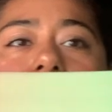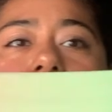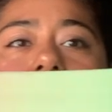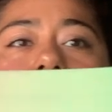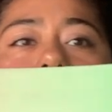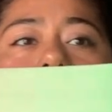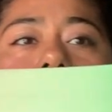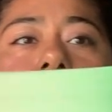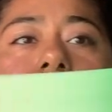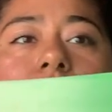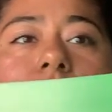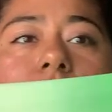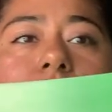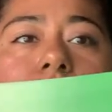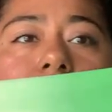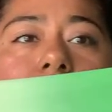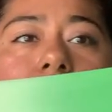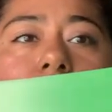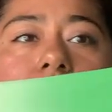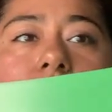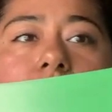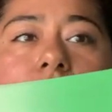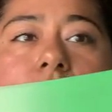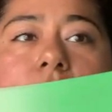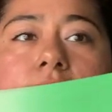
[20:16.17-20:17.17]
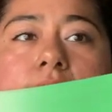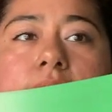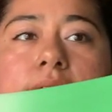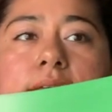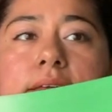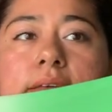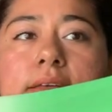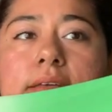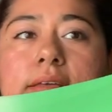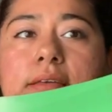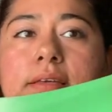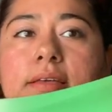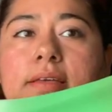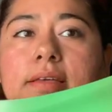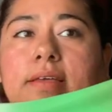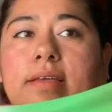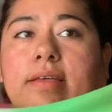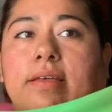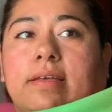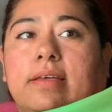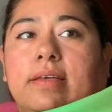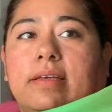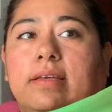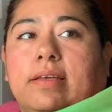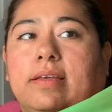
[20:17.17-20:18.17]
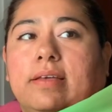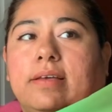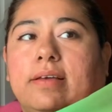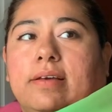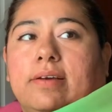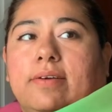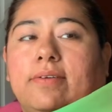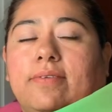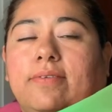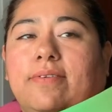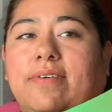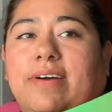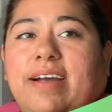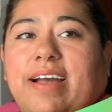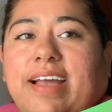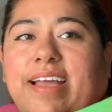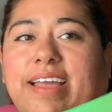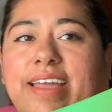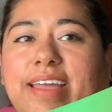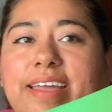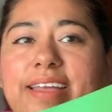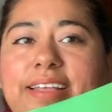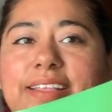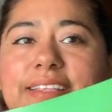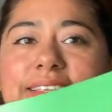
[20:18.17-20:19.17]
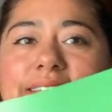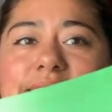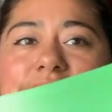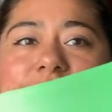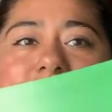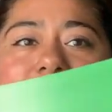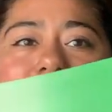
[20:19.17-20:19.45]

(no one is talking)